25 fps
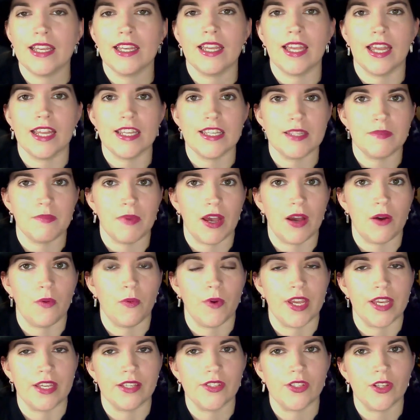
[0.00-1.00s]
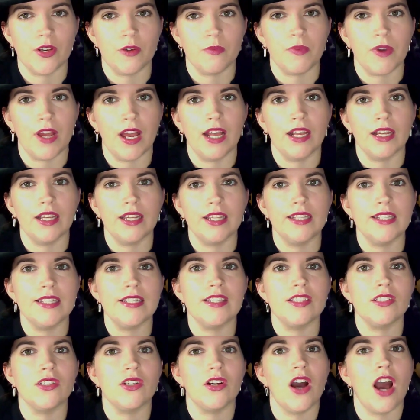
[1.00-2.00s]
Gaspar wakes up, and
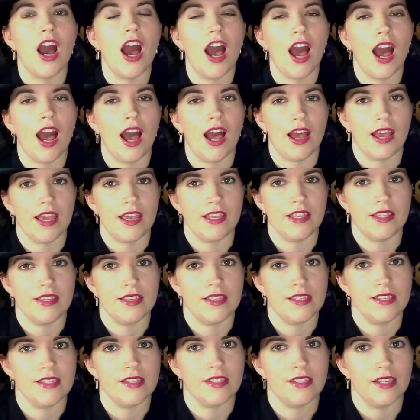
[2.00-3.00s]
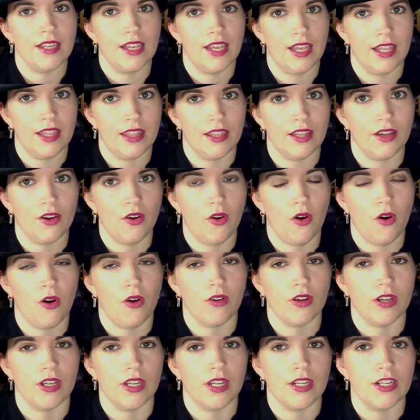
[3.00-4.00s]
Callisto hides in the
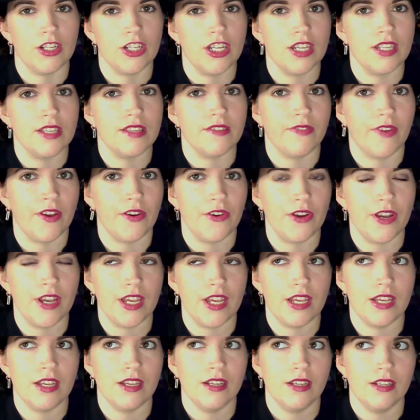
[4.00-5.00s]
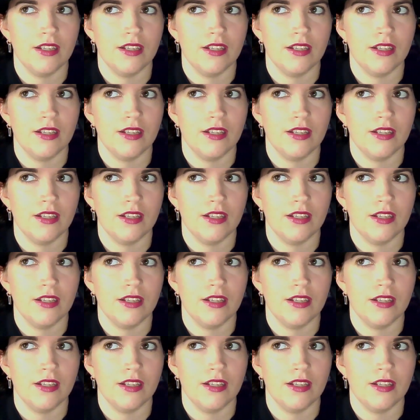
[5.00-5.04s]
corner, and she's very